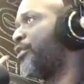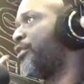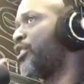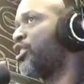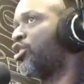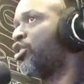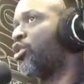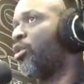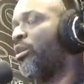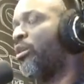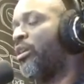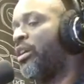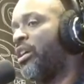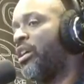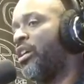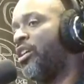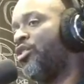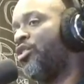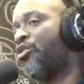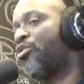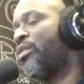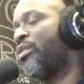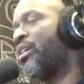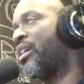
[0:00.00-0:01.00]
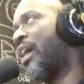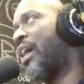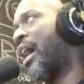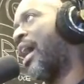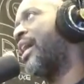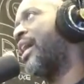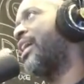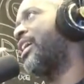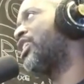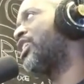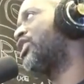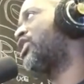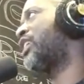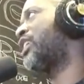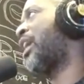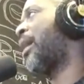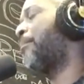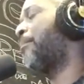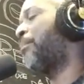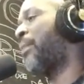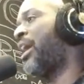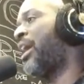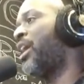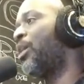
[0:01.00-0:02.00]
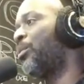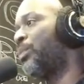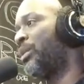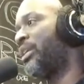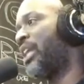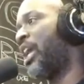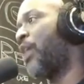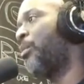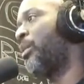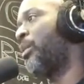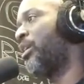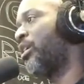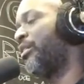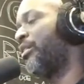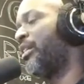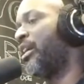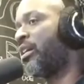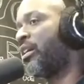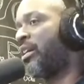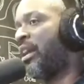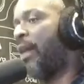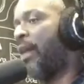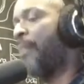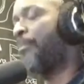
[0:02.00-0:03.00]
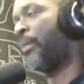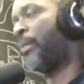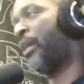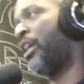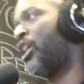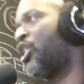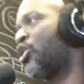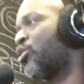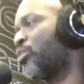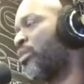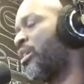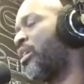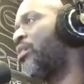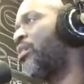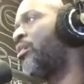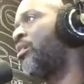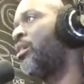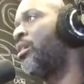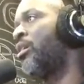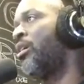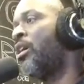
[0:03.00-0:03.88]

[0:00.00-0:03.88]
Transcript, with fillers: Astoria and drink high-end champagne when they went on their campaign trail.